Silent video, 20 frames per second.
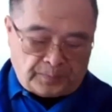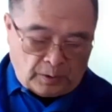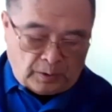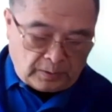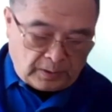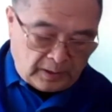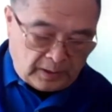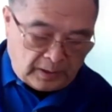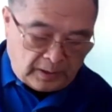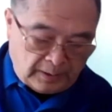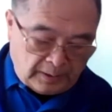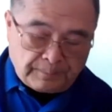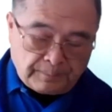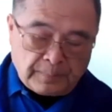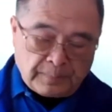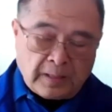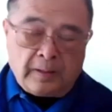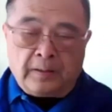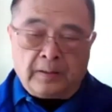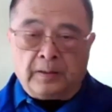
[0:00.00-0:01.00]
Okay,
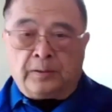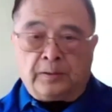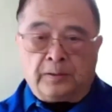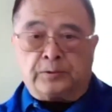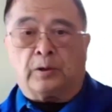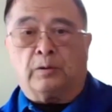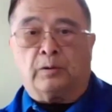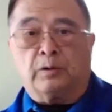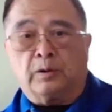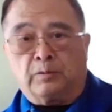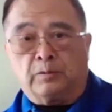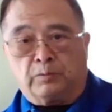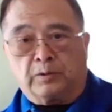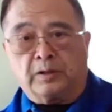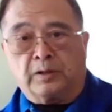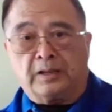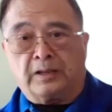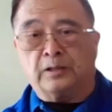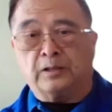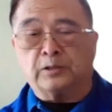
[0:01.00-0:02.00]
so we're
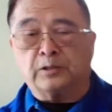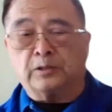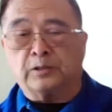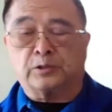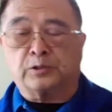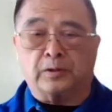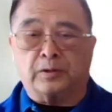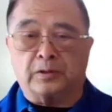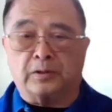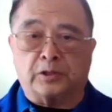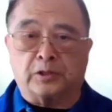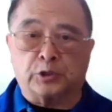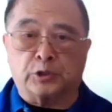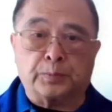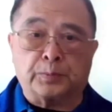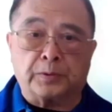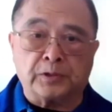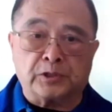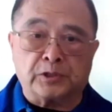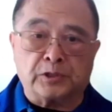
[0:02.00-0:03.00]
going to illustrate this
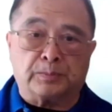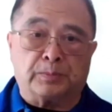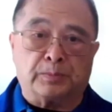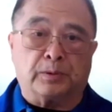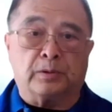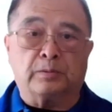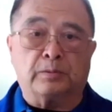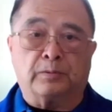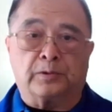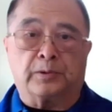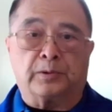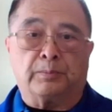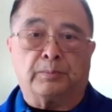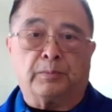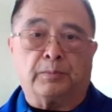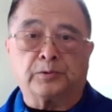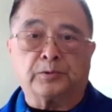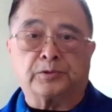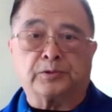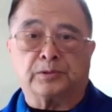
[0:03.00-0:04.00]
principle with the
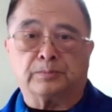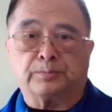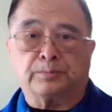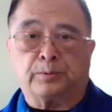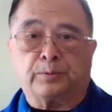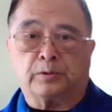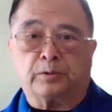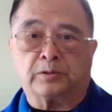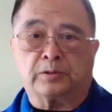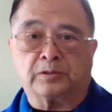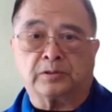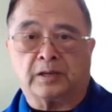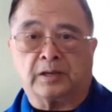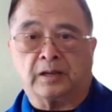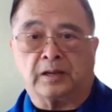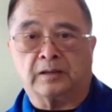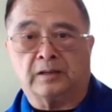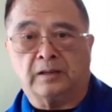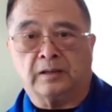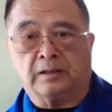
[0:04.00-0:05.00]
most important
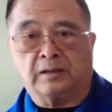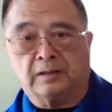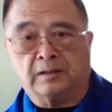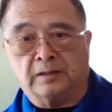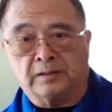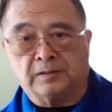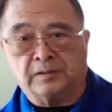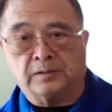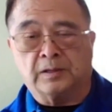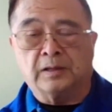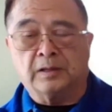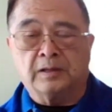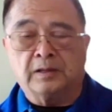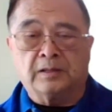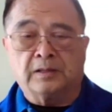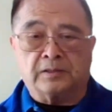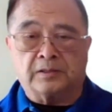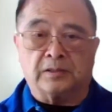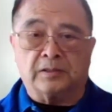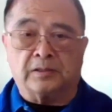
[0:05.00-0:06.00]
technique in
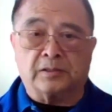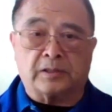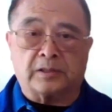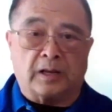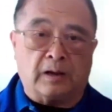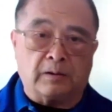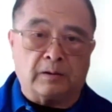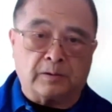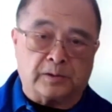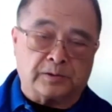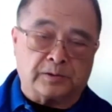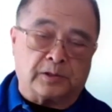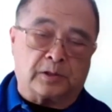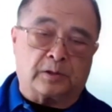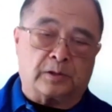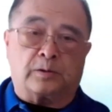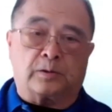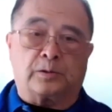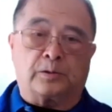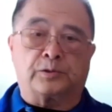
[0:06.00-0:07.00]
Sun style because it
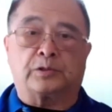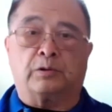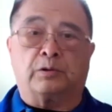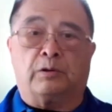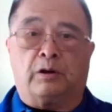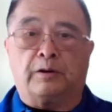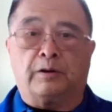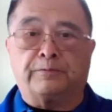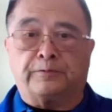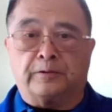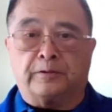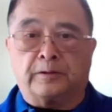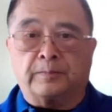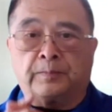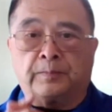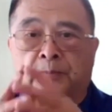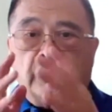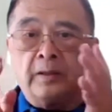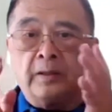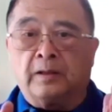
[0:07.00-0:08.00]
occurs so often,
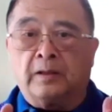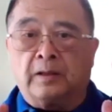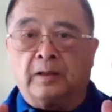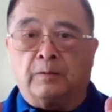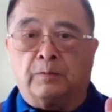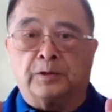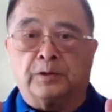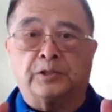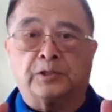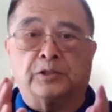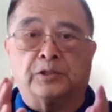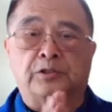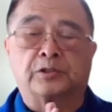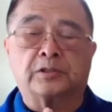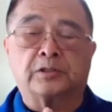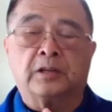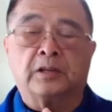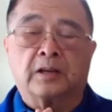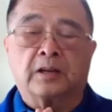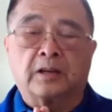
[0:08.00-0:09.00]
which is
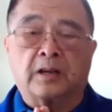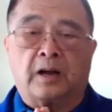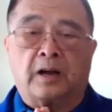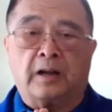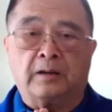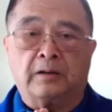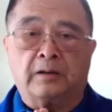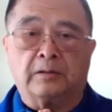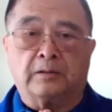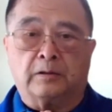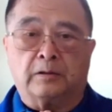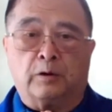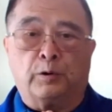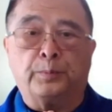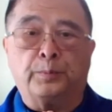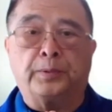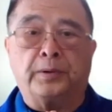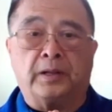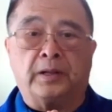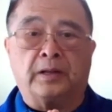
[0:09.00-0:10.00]
kaihe,
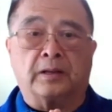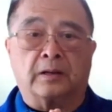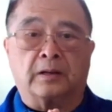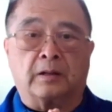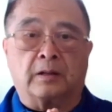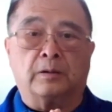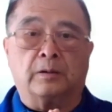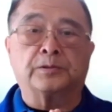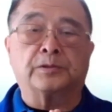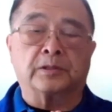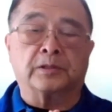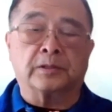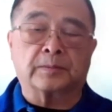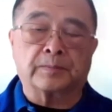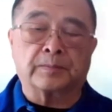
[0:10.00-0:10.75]
opening and closing.